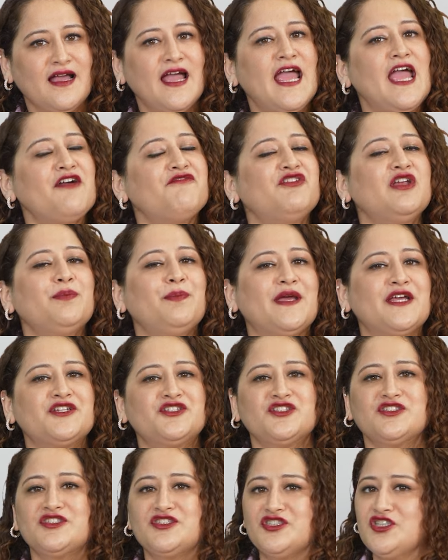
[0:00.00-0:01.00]
Every
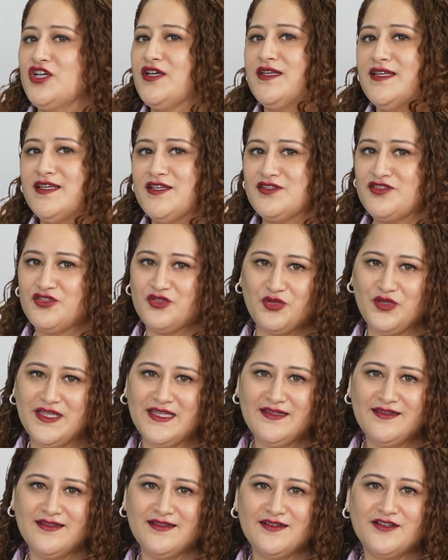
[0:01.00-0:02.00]
patient's journey is
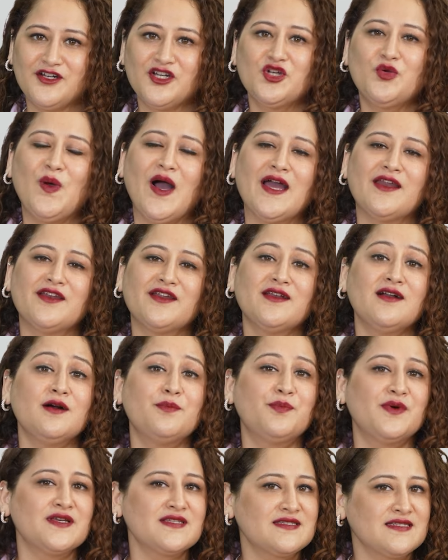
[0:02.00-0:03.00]
unique, requiring a
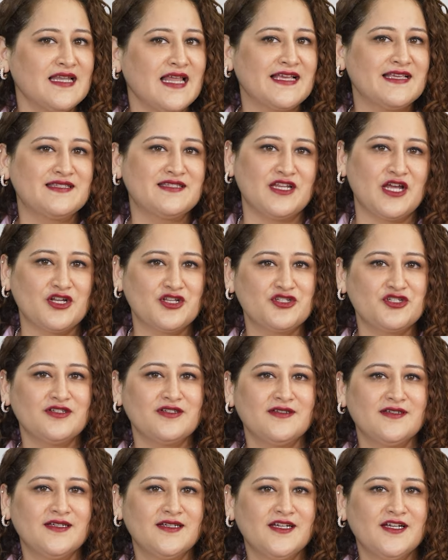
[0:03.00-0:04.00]
personalized touch.
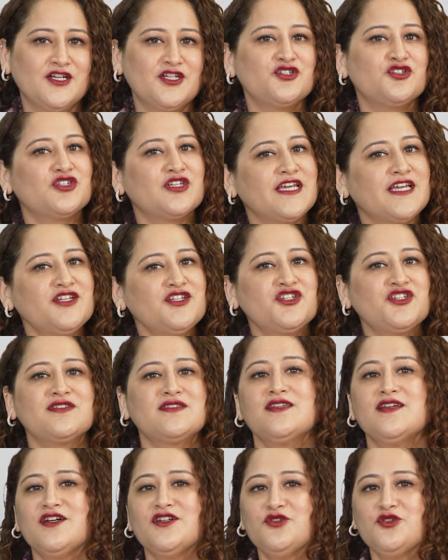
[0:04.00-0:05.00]
Today, she
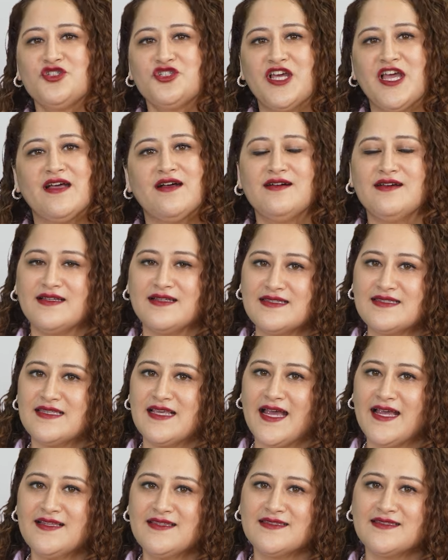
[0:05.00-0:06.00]
is here to share her
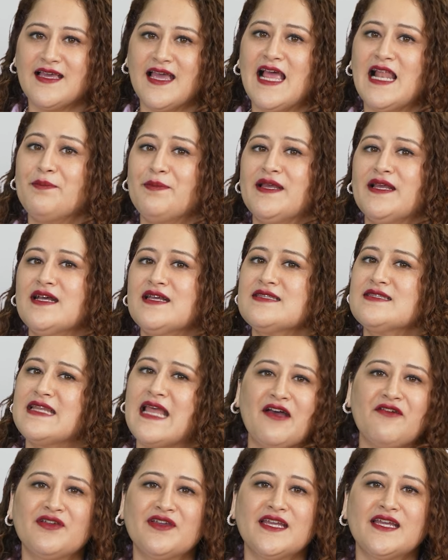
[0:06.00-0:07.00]
insights, helping us
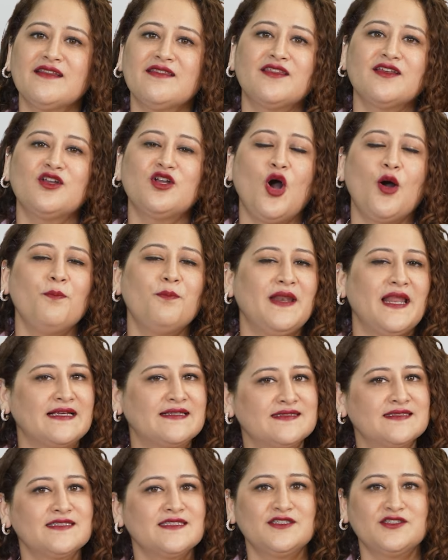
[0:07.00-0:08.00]
navigate the
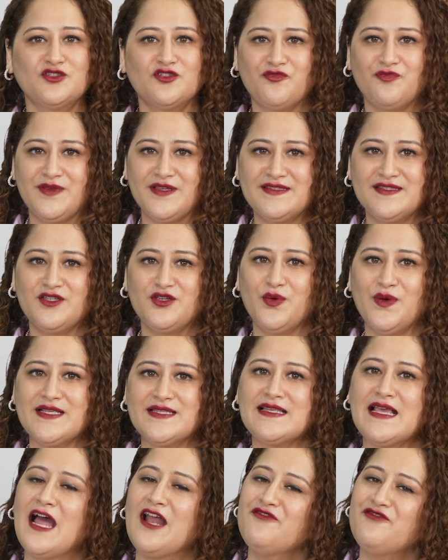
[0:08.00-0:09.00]
complexities of
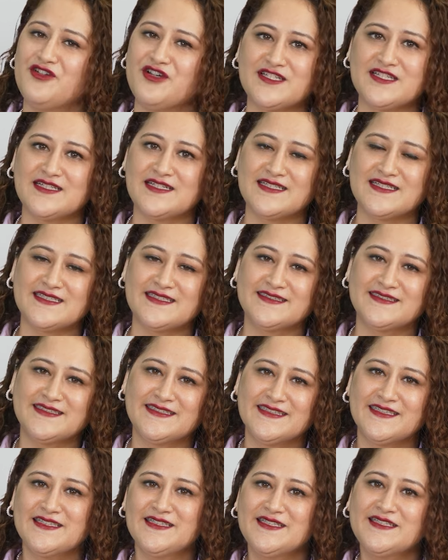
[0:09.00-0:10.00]
PCOS and fertility.
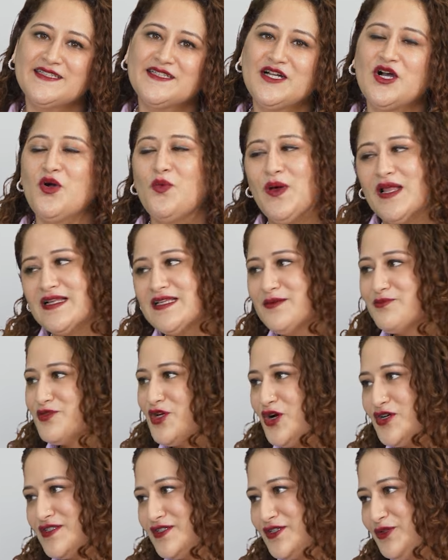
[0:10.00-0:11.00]
Welcome,
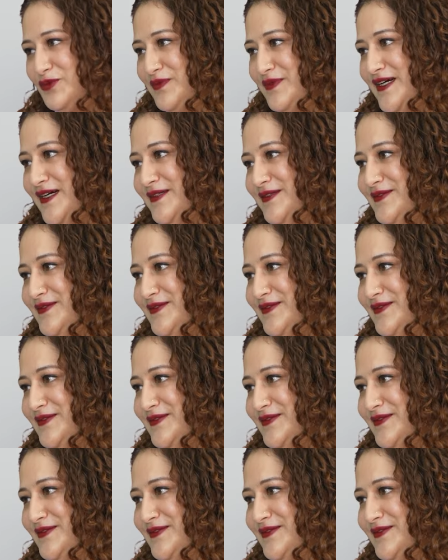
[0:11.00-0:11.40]
Dr. Gupta.